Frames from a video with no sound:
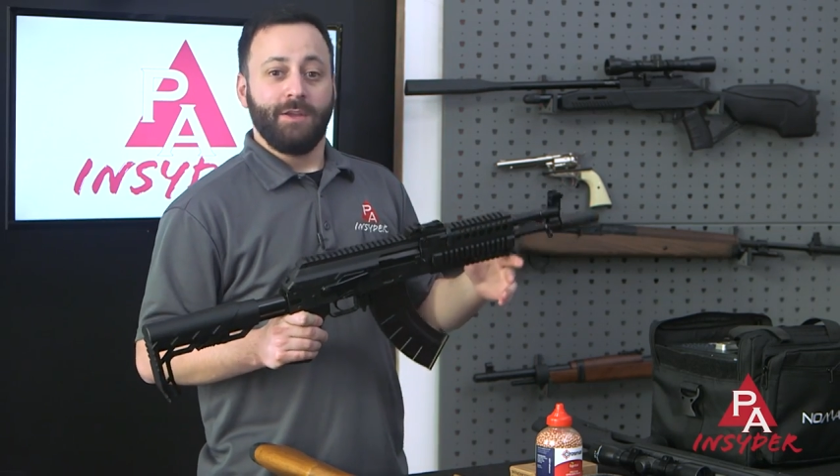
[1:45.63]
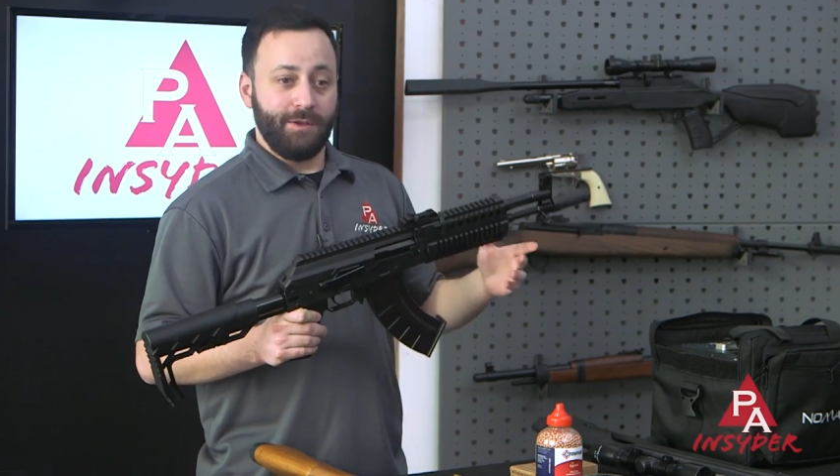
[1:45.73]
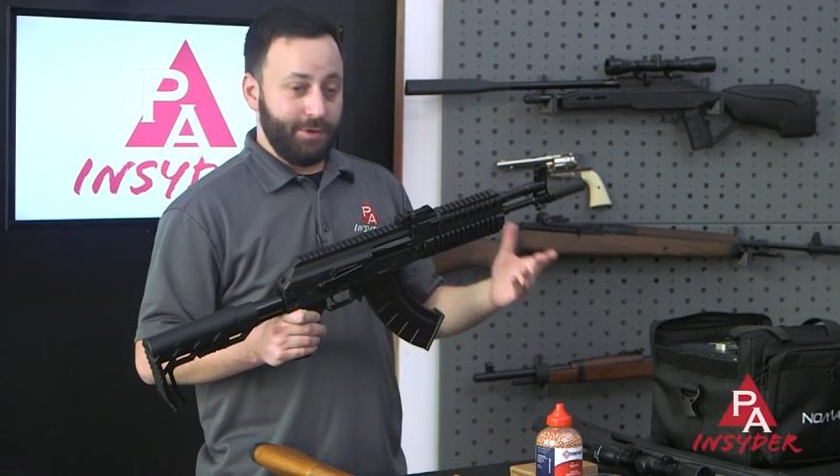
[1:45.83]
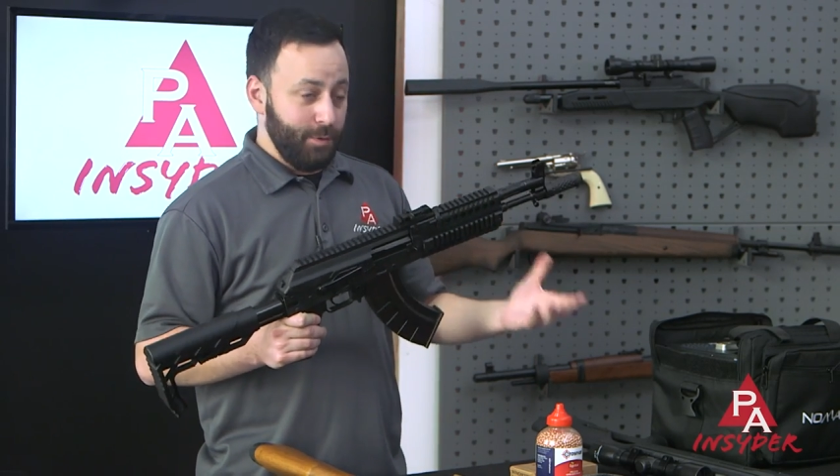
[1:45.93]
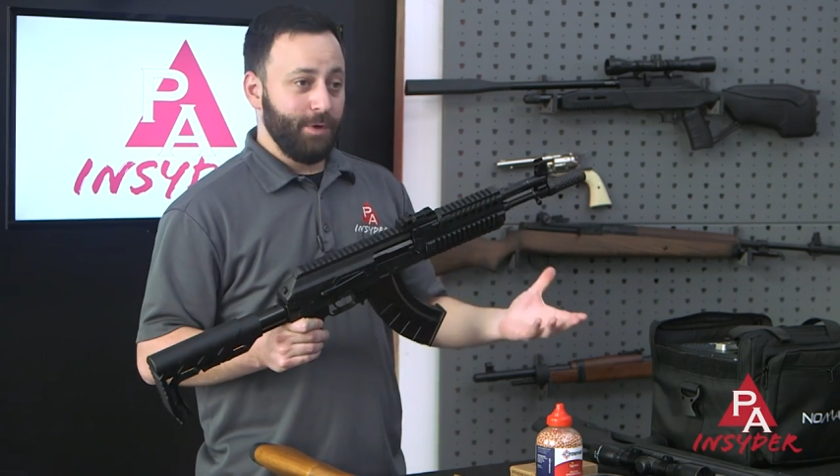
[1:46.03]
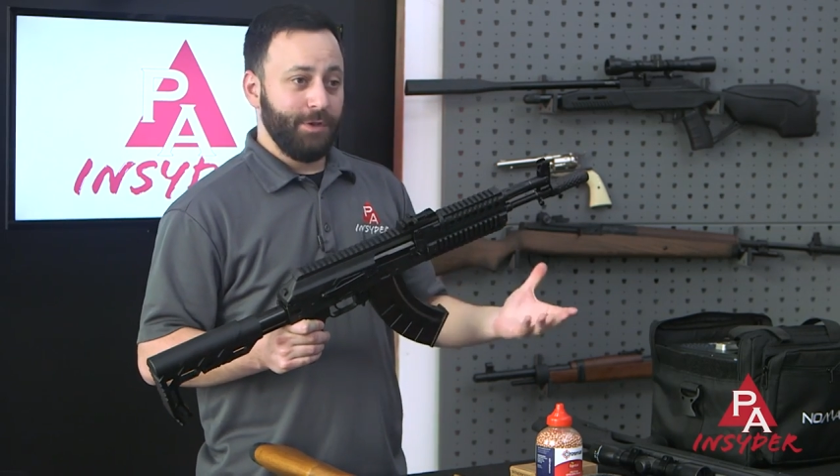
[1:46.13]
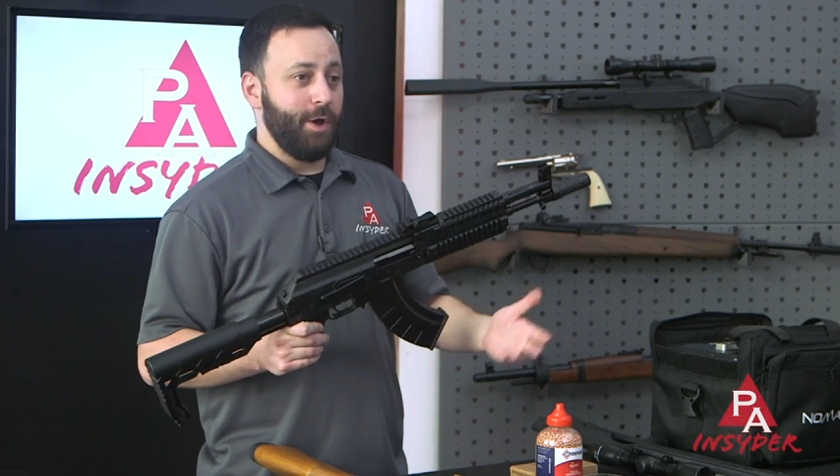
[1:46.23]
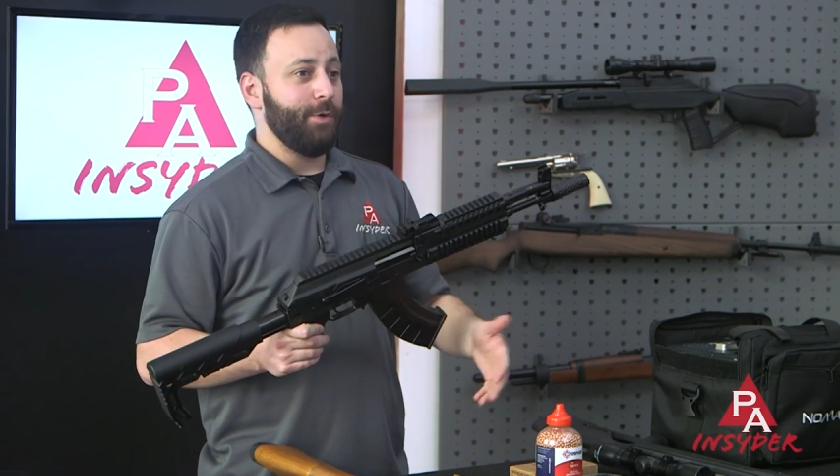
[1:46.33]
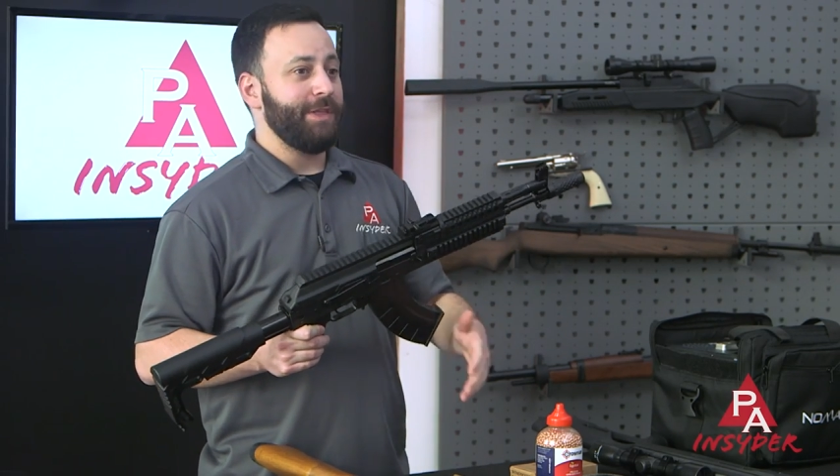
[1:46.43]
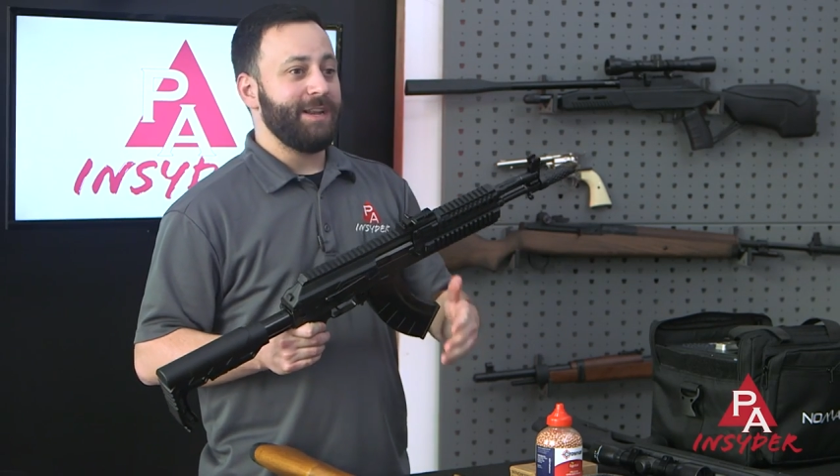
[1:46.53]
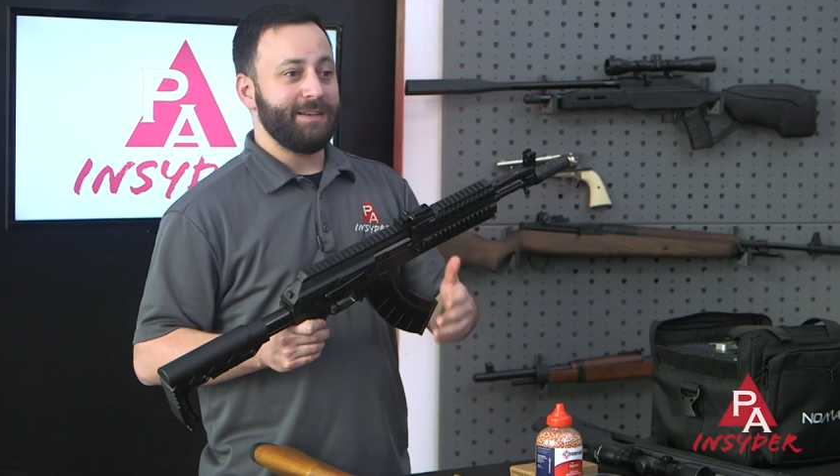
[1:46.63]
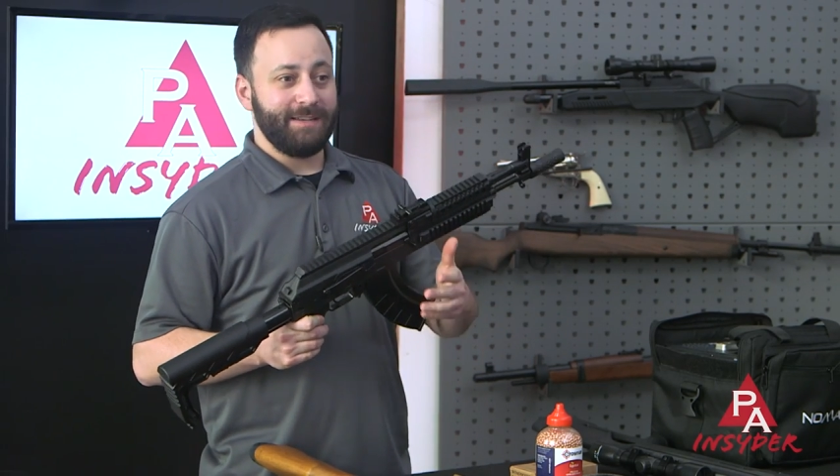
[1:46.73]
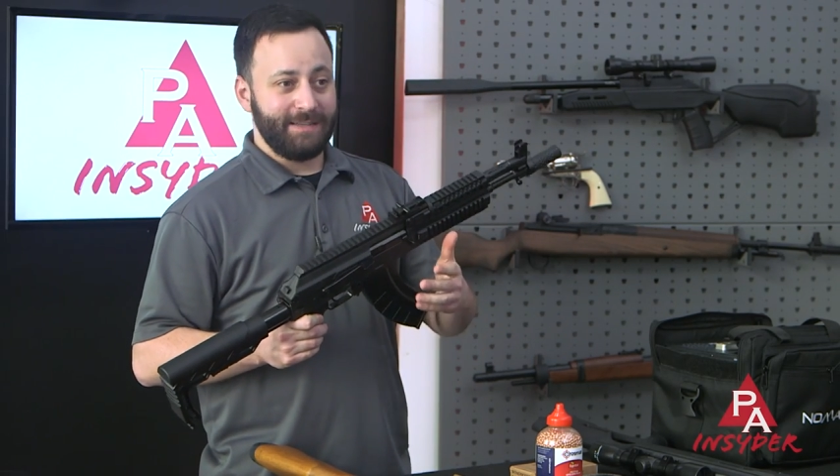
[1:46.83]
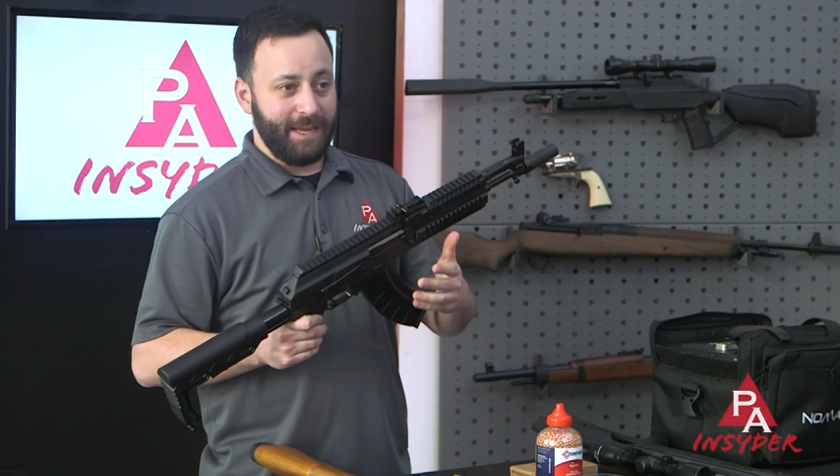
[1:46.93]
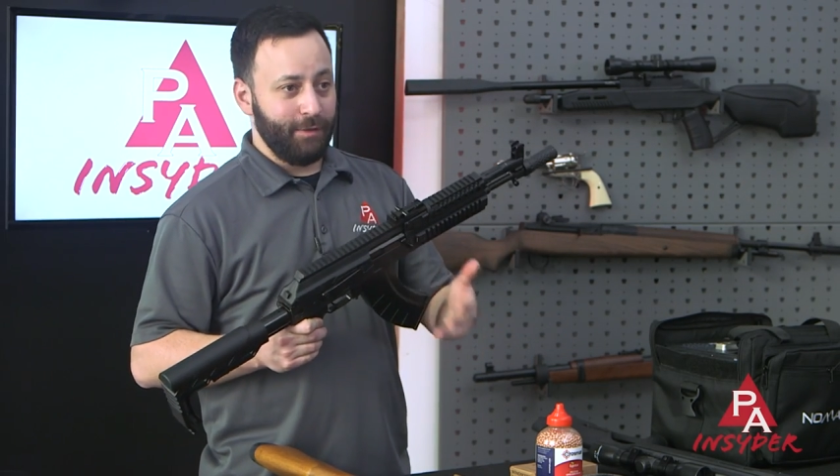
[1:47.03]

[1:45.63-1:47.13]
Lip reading: you will know that it is